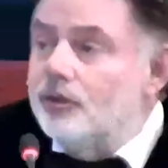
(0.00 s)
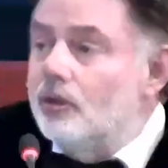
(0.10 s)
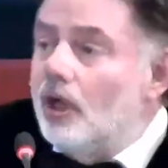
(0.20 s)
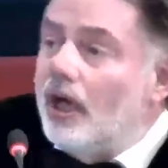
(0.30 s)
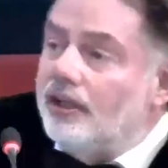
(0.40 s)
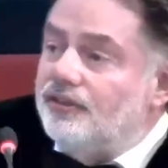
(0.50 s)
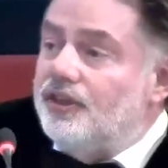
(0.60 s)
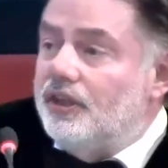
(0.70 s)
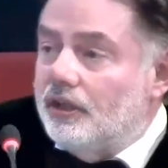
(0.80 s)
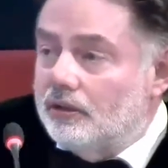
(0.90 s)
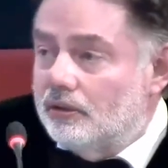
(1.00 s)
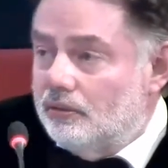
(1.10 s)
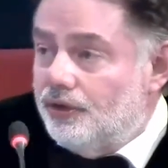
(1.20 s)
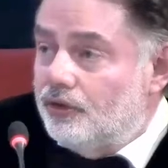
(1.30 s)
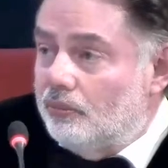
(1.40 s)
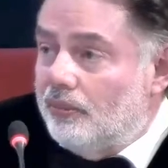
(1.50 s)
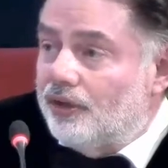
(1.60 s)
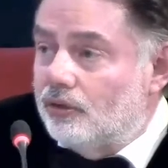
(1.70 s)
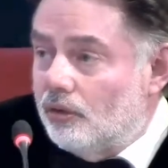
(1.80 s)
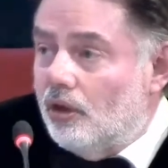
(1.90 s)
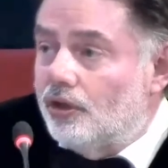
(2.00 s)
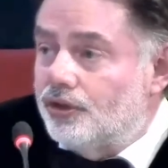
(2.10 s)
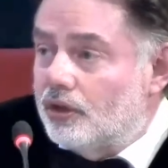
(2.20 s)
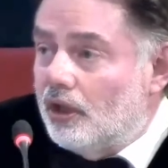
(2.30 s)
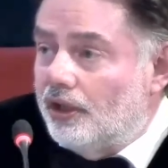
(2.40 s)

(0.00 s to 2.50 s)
your idea? What's your methodological